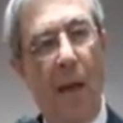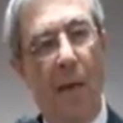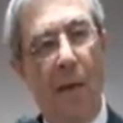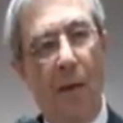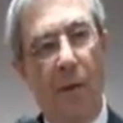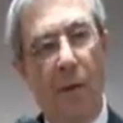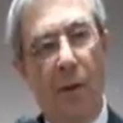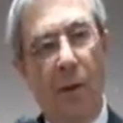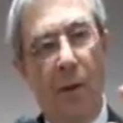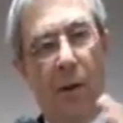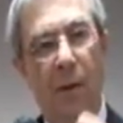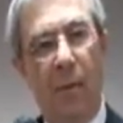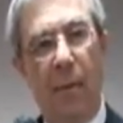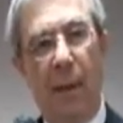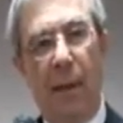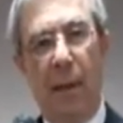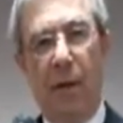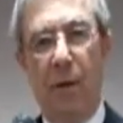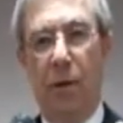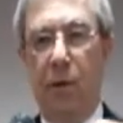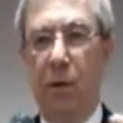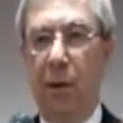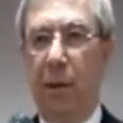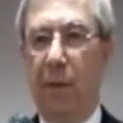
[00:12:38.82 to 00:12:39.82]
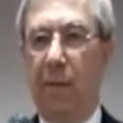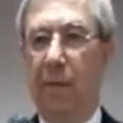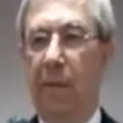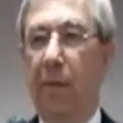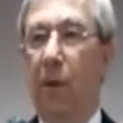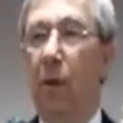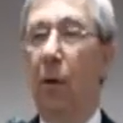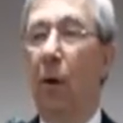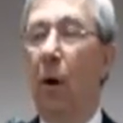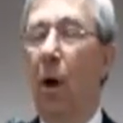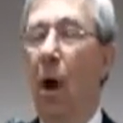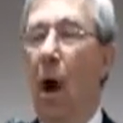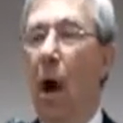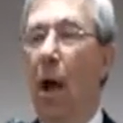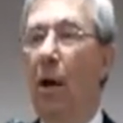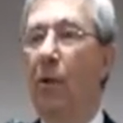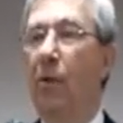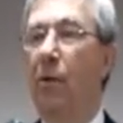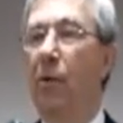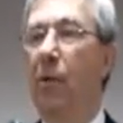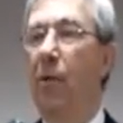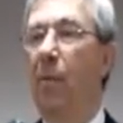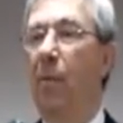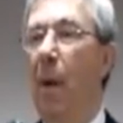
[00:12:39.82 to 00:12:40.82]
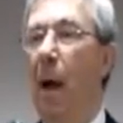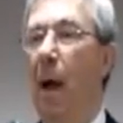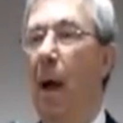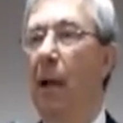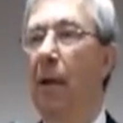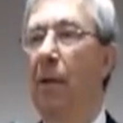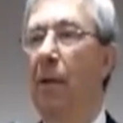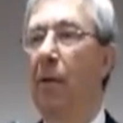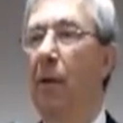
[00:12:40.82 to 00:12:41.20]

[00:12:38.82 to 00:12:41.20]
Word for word: There's going to be a shift. Your conscious mind